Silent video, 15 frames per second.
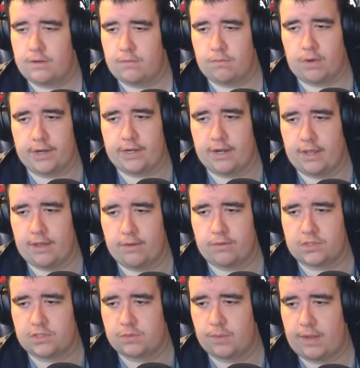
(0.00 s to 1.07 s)
Right now
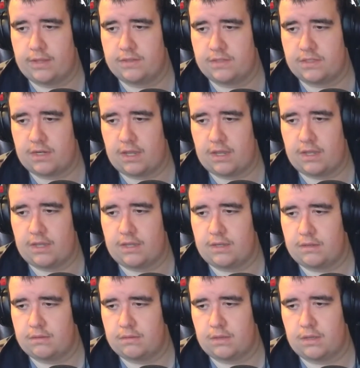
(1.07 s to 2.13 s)
it's
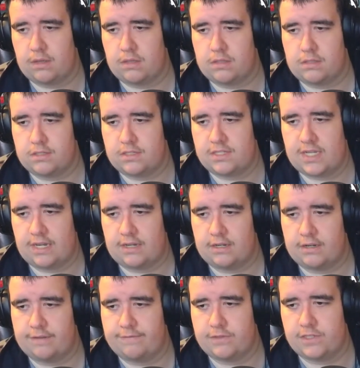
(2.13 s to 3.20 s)
Wednesday, the
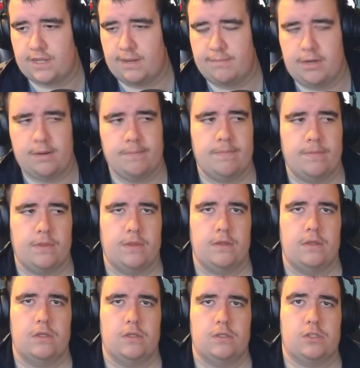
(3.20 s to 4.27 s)
2nd of December.
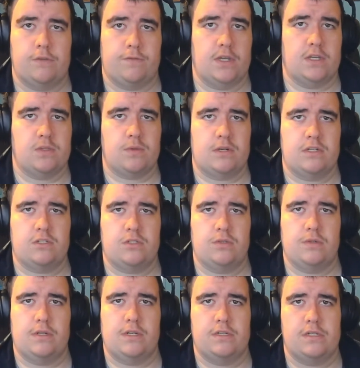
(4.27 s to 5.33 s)
So if you guys want to
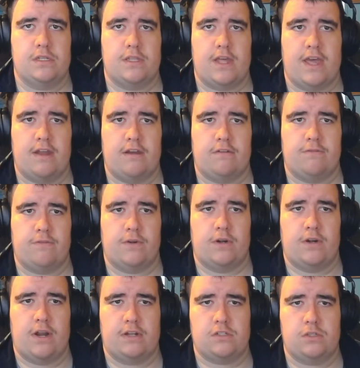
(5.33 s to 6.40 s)
tune into that for
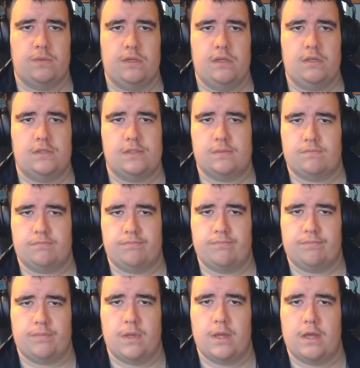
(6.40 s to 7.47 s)
next week's,
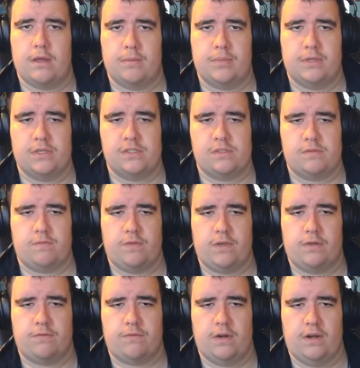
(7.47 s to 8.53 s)
please
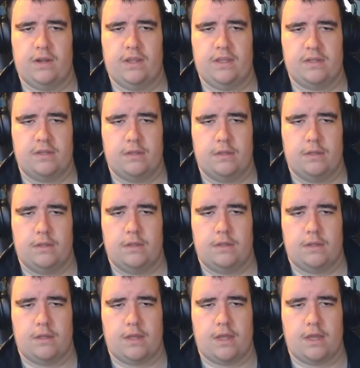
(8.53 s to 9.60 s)
feel free.
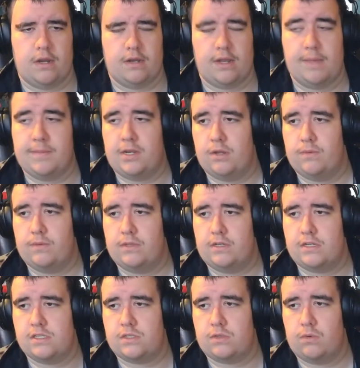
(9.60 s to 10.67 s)
And let me know in the
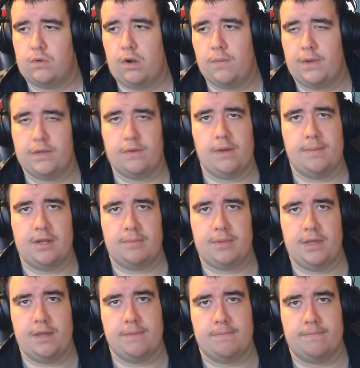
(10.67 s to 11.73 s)
Discord what you want me to
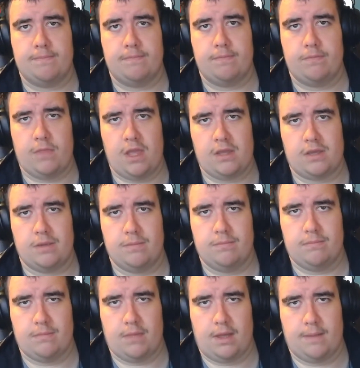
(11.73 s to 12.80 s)
play. Thank you.
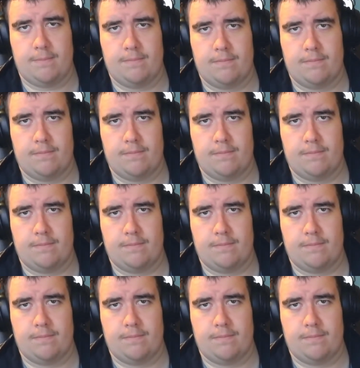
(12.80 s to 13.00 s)
Bye.